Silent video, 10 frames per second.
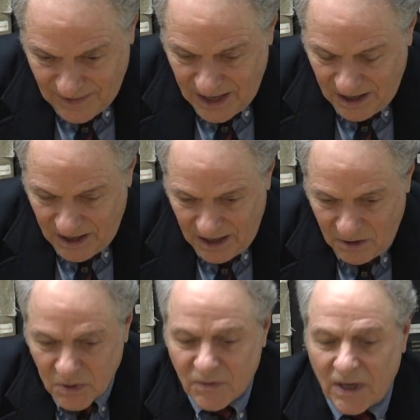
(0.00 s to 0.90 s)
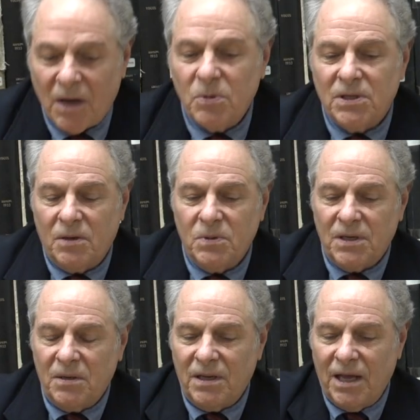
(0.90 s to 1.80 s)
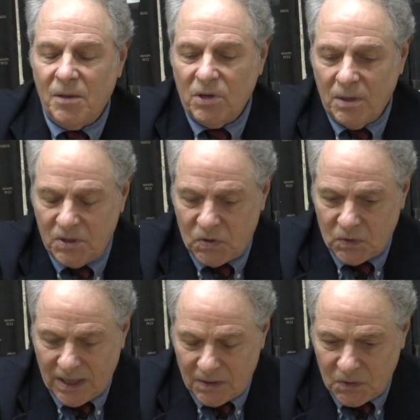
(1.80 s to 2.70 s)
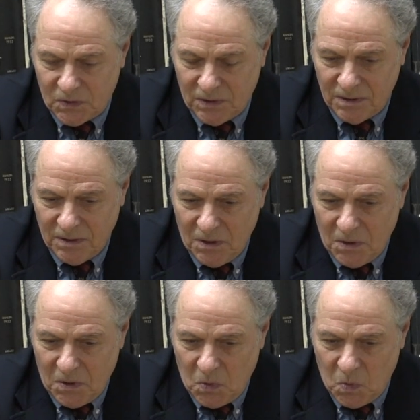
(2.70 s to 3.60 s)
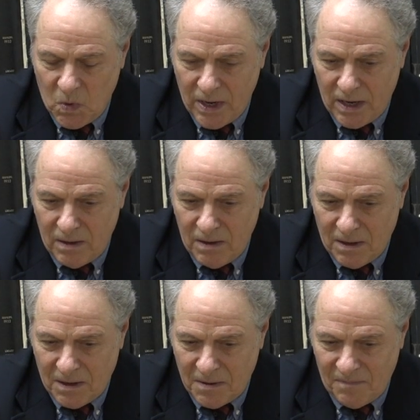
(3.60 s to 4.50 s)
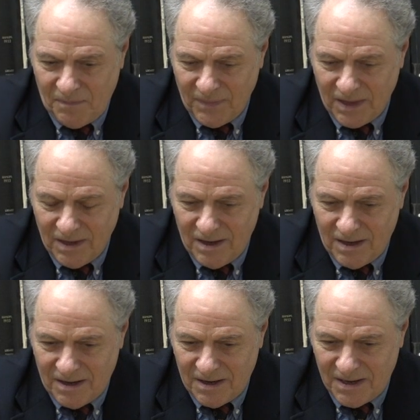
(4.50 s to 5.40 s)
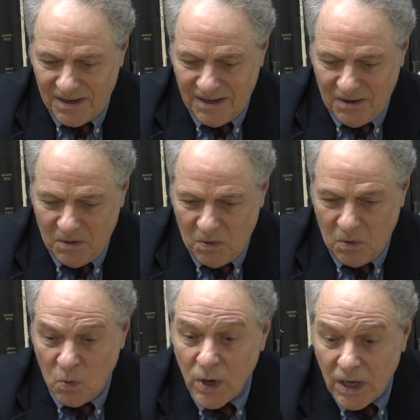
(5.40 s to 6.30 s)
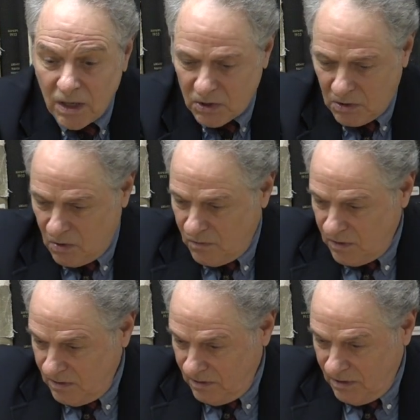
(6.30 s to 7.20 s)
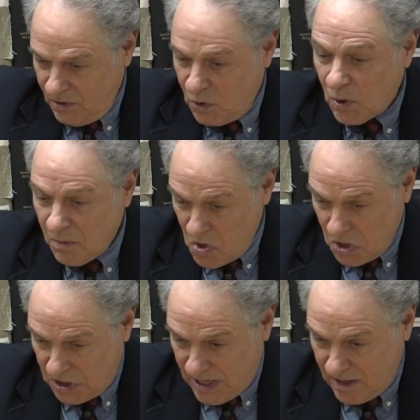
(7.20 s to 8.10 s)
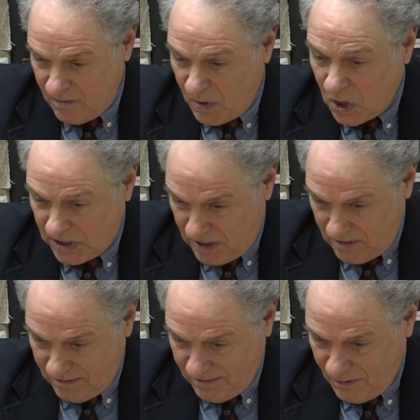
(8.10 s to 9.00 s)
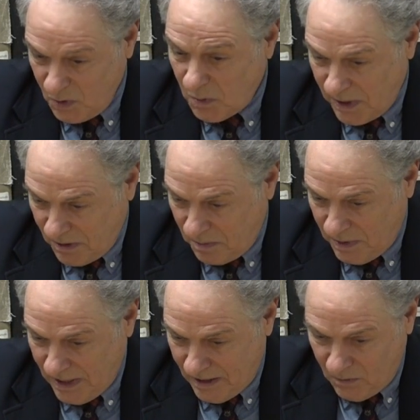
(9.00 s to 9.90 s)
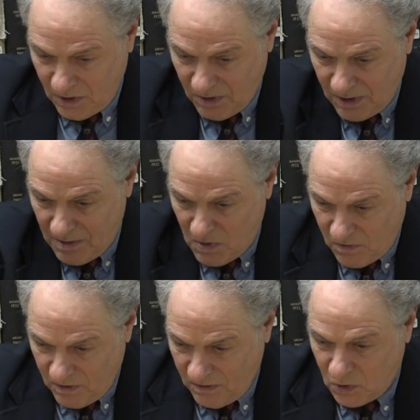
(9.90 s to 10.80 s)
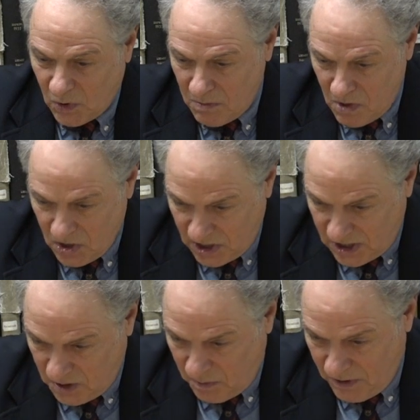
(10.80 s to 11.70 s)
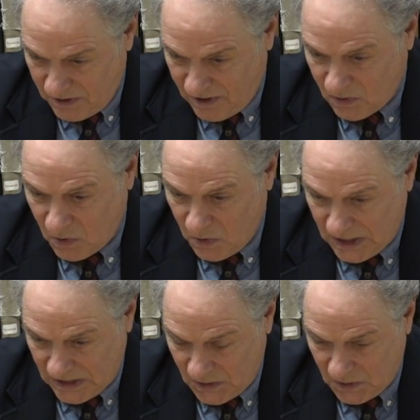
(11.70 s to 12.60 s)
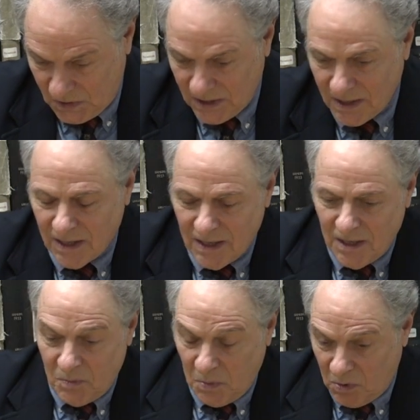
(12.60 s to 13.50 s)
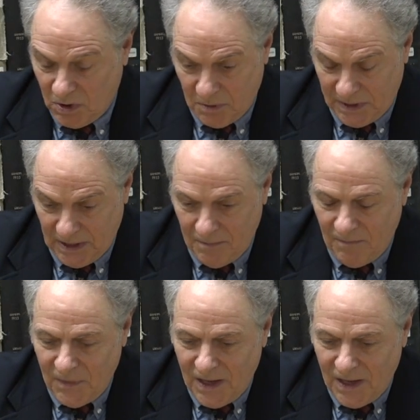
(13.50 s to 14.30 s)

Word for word: it, it was funny. I was, I was at Abraham and Straus when um, uh, we took over Jordan Marsh out of Boston. It was all part of the plan. We took them over. Jordan Marsh disappears after all these years. People were all upset.